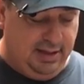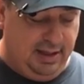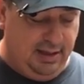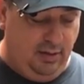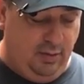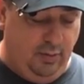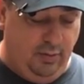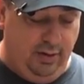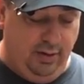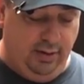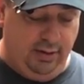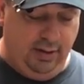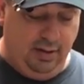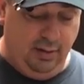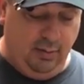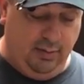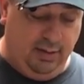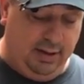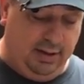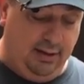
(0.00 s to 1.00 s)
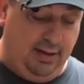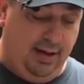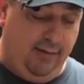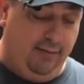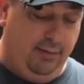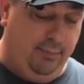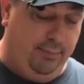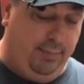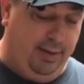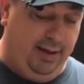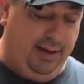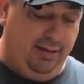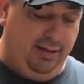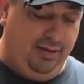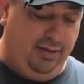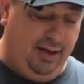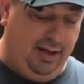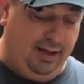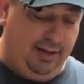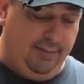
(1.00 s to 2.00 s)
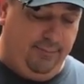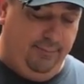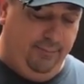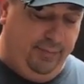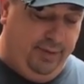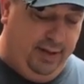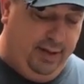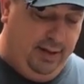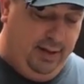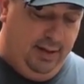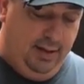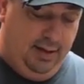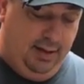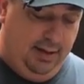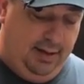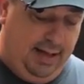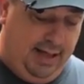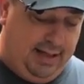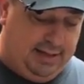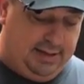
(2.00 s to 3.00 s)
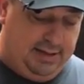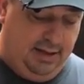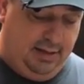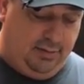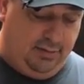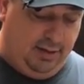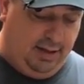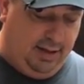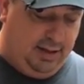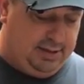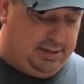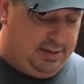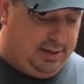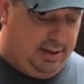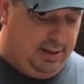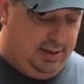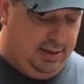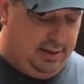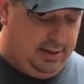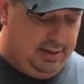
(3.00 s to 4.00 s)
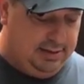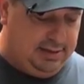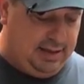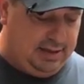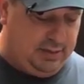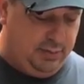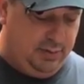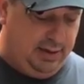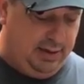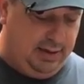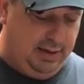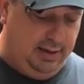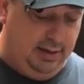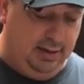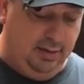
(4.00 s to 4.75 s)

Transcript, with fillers: like an oil. You don't want it to have a big thick nasty crust, because that's what it can